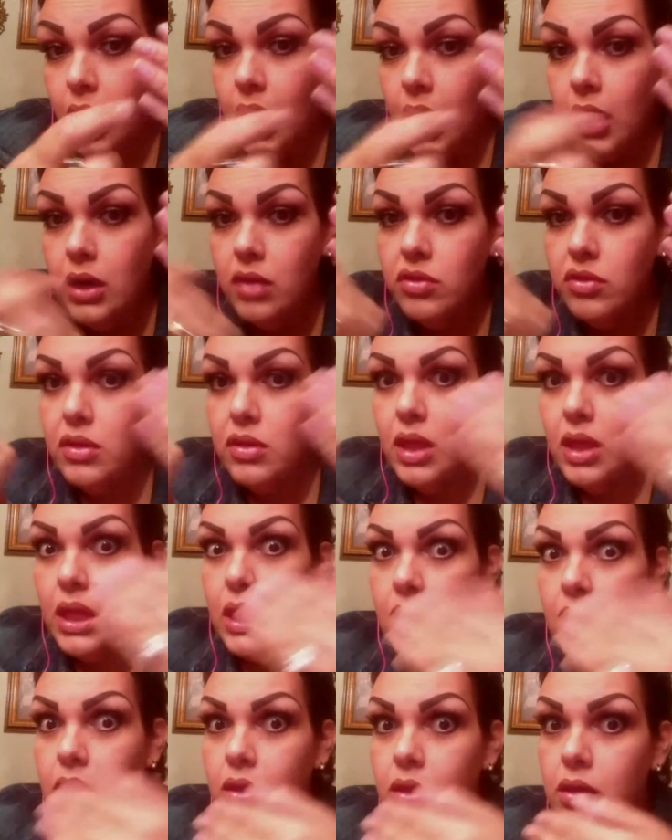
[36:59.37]
And it's
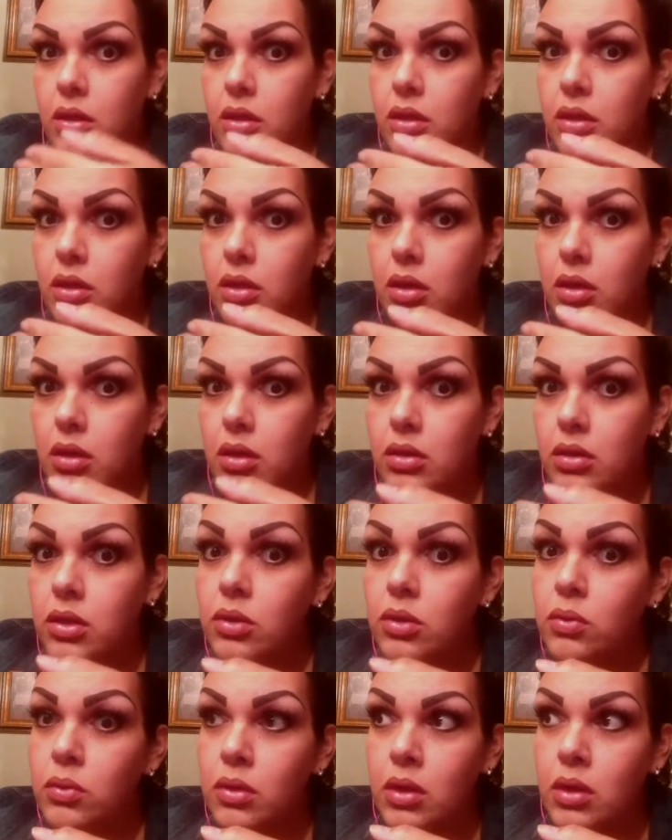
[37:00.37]
like,
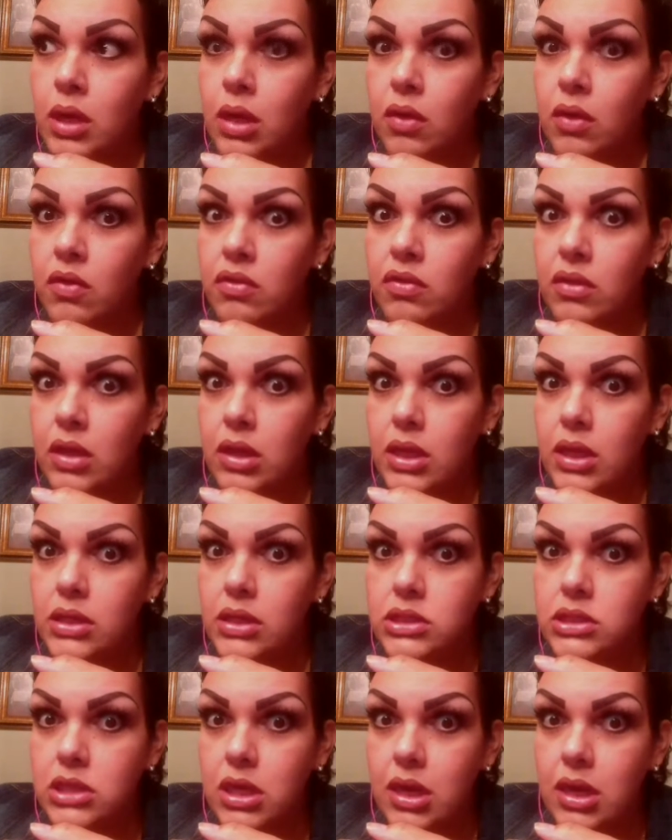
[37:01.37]
dude, your nails look like
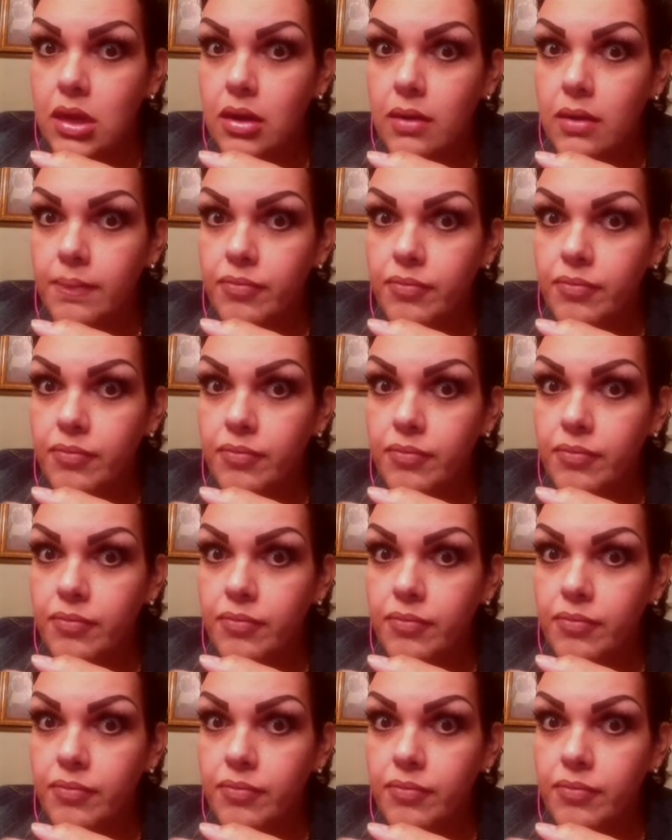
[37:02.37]
shit.